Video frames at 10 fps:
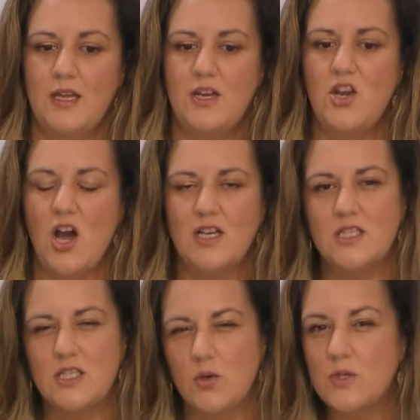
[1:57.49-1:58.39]
not
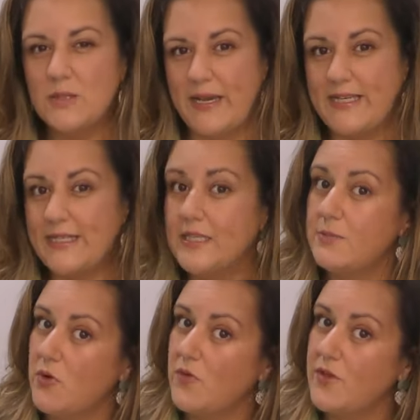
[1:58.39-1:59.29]
so spicy,
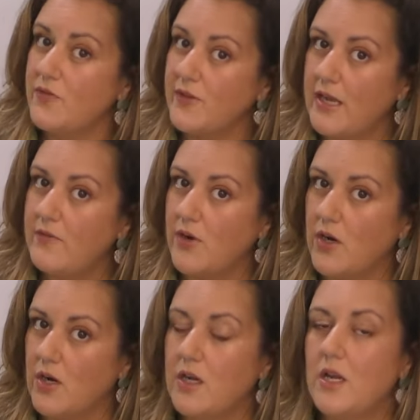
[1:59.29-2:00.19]
it's more for the
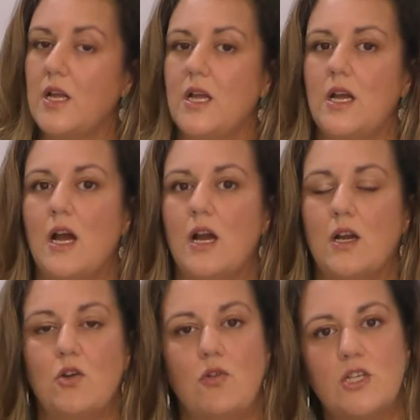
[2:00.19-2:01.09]
flavor,
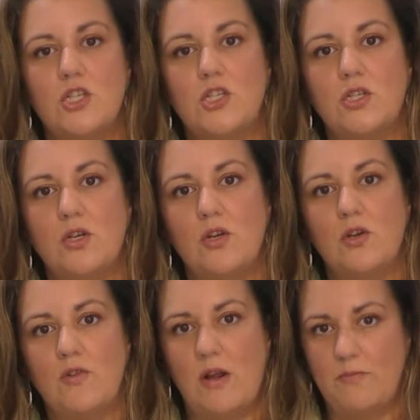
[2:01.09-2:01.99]
crushed
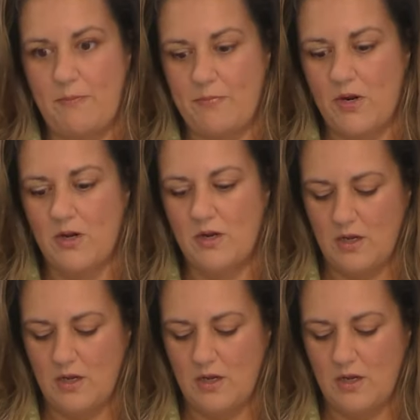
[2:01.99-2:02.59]
ground pepper.